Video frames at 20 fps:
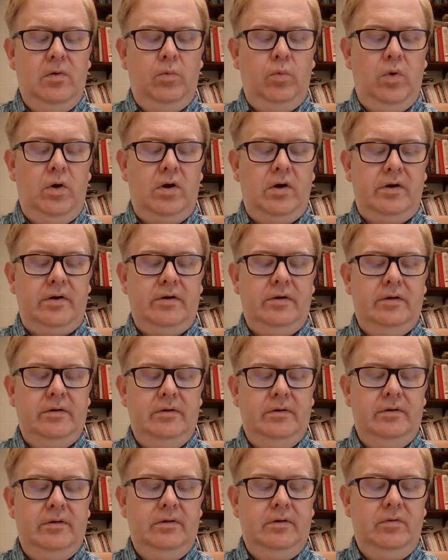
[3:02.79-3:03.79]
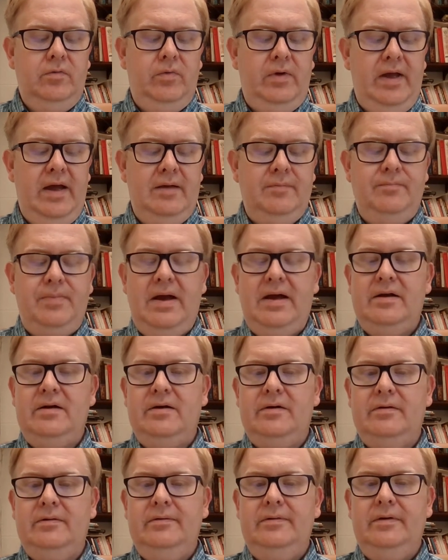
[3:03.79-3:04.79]
work we had
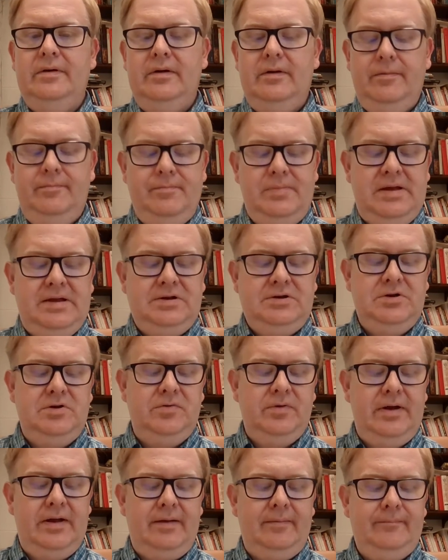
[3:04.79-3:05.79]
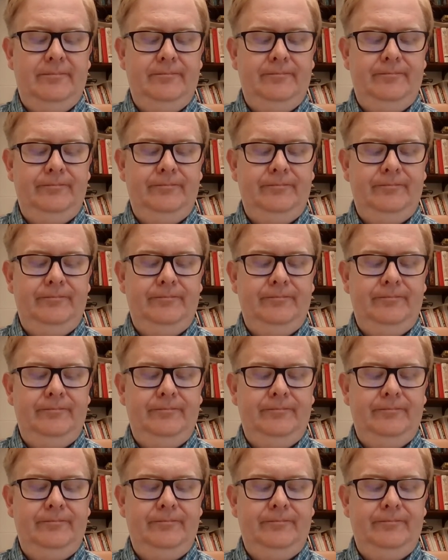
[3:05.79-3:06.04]
better be doing.